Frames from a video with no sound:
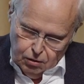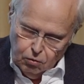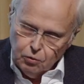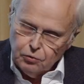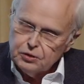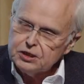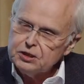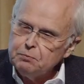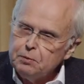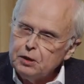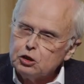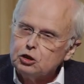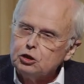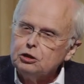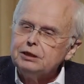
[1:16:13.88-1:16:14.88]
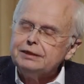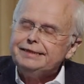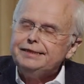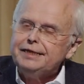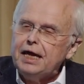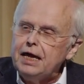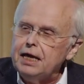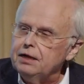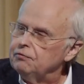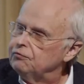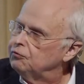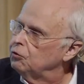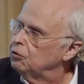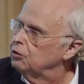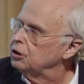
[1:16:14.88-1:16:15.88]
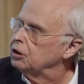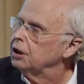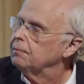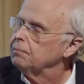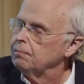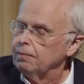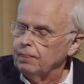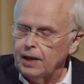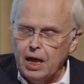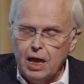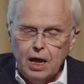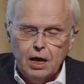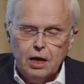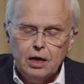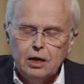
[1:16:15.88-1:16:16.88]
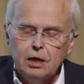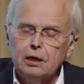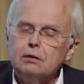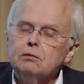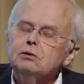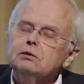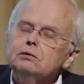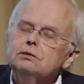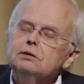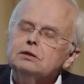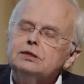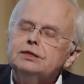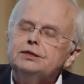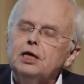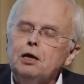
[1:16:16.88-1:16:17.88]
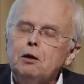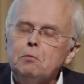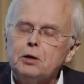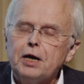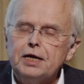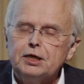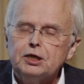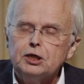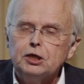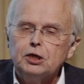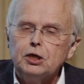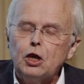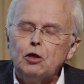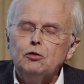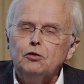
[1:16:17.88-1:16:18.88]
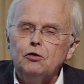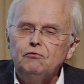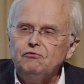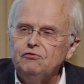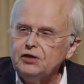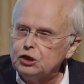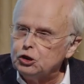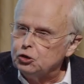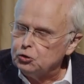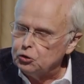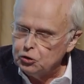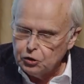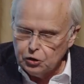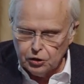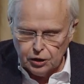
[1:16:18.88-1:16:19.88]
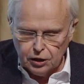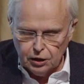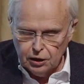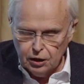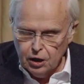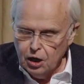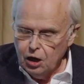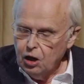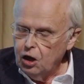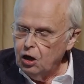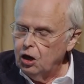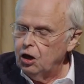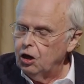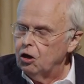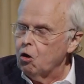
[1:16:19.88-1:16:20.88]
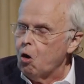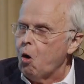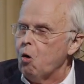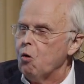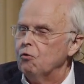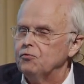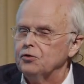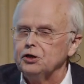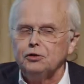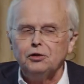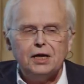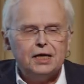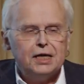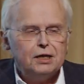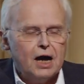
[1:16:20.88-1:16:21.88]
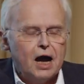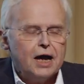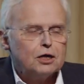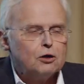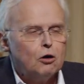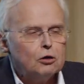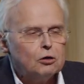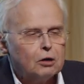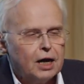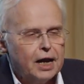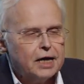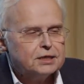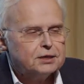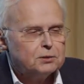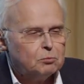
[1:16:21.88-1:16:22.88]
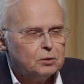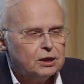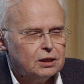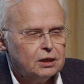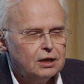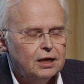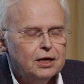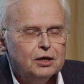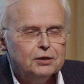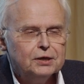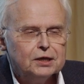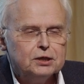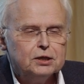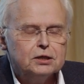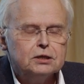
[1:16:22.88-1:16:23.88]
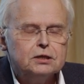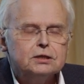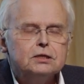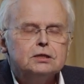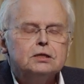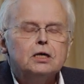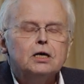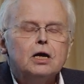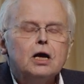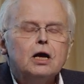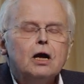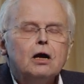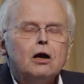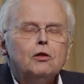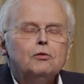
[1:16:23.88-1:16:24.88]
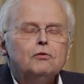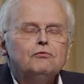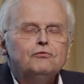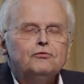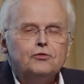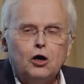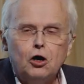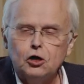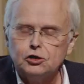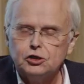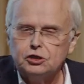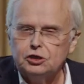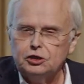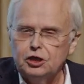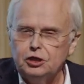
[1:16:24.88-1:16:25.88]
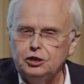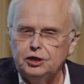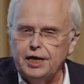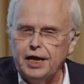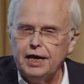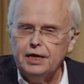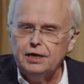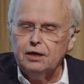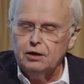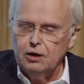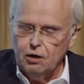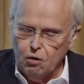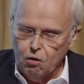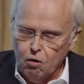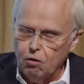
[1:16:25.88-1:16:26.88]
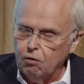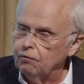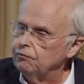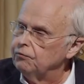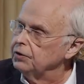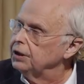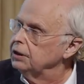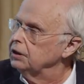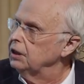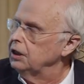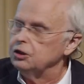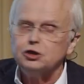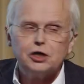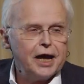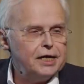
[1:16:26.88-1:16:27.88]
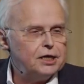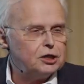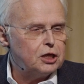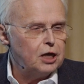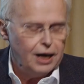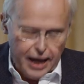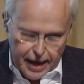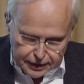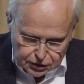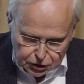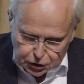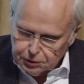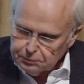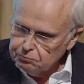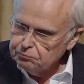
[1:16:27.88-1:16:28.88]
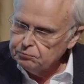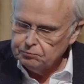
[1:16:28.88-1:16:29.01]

on the special day for celebrating the victory over the Iconoclasm, that is the first day of Great Lent,